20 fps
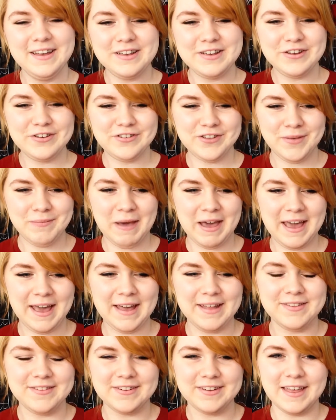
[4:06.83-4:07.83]
Usually my
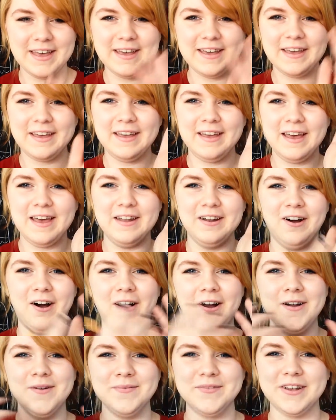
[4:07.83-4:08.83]
hands are like, and
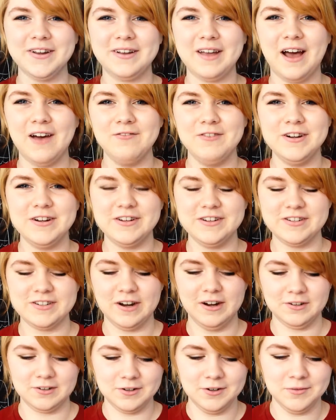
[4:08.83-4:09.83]
arms are covered in
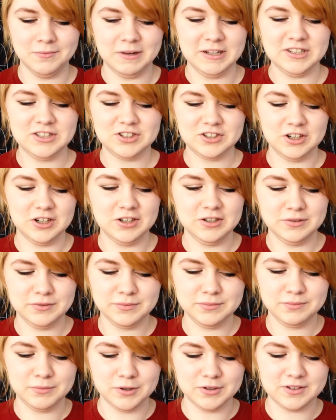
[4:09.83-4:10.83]
charcoal in my shirt
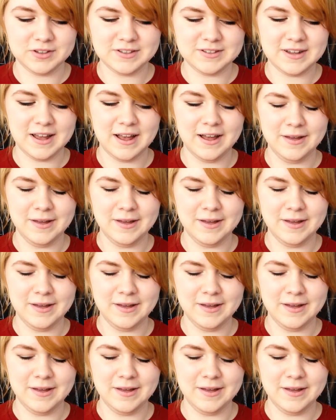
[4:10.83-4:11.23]
most of the